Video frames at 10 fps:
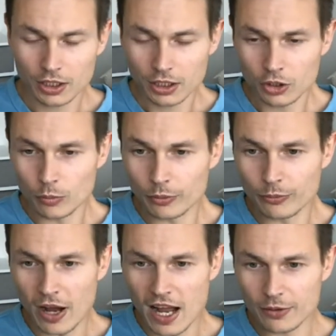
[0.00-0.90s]
Number
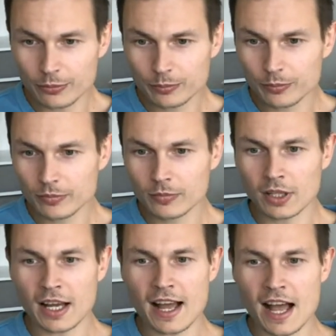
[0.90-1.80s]
5,
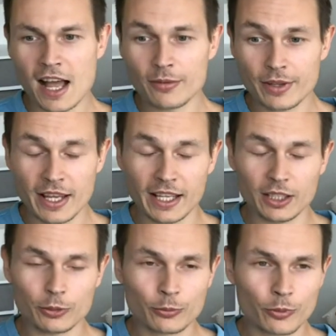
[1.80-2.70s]
have a
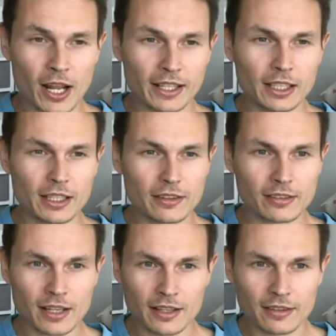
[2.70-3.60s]
friendly
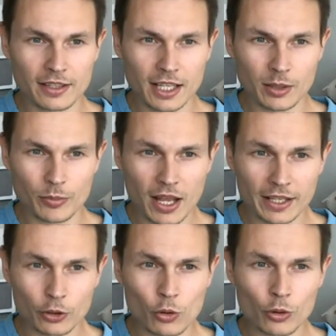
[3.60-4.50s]
sender name that
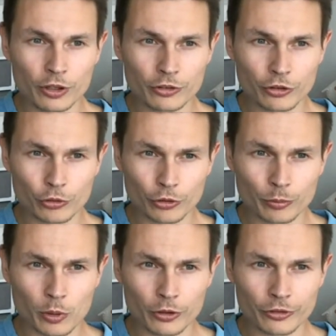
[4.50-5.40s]
encourages
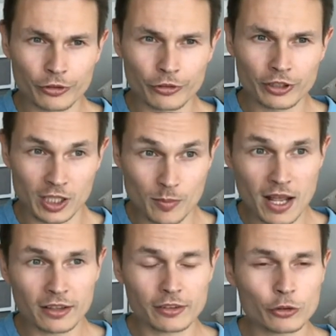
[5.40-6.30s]
responses. Email
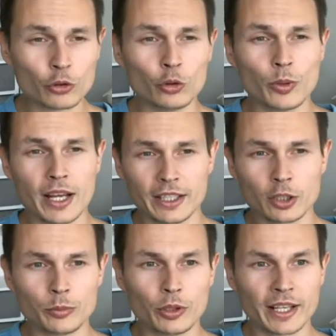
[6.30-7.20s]
is a two-way
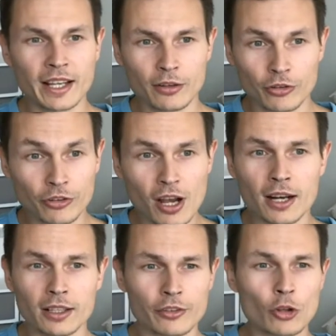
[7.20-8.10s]
communication channel.
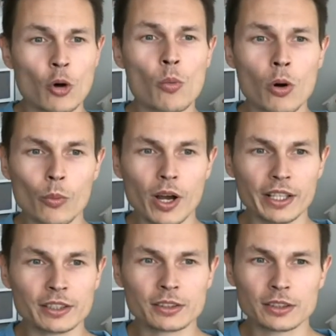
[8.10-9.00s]
It's not one way,
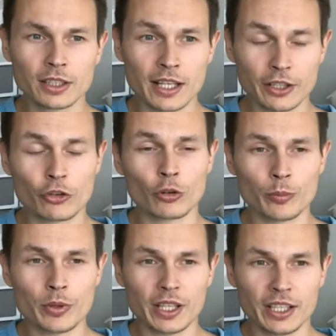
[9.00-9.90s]
and it should
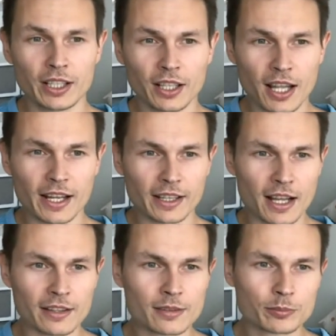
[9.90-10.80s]
be like that.